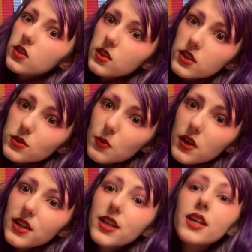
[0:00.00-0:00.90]
This
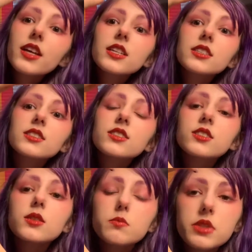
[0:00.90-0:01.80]
one
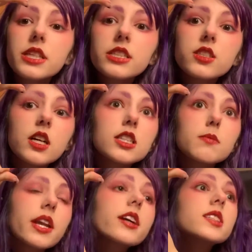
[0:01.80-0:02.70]
is BH
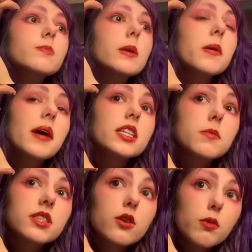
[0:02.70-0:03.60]
Cosmetics Bring Me Back to
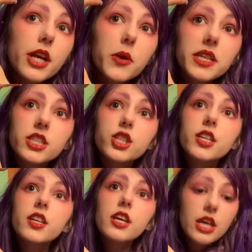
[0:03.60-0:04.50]
Brazil Rio Edition.
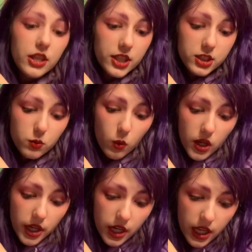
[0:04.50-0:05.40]
This
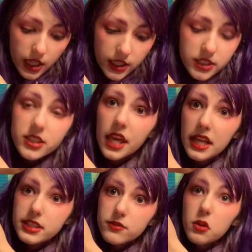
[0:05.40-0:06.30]
one is
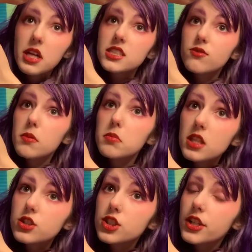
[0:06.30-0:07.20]
Candy Floss from
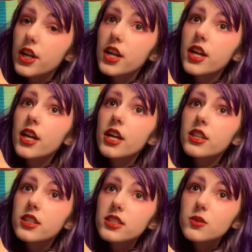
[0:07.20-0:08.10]
Blood Sugar.
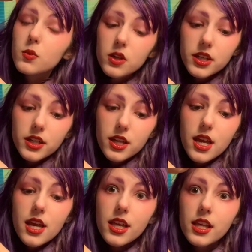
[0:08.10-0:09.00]
This one
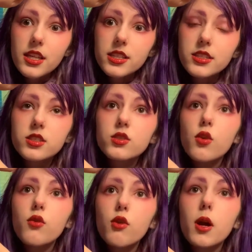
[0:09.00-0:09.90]
is
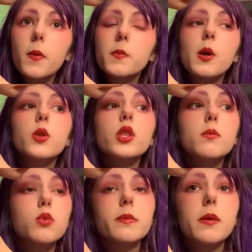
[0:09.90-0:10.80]
from the
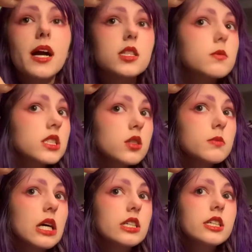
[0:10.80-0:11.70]
Bring Me Back to Brazil
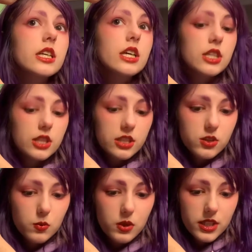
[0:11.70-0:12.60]
palette. This
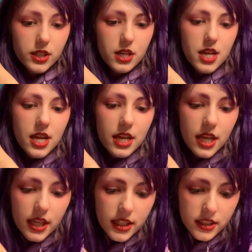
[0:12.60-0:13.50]
one
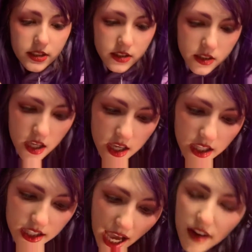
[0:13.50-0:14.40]
is
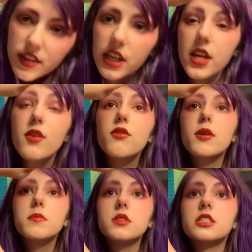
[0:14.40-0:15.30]
Cavity
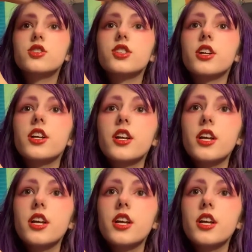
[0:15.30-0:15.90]
from Blood Sugar.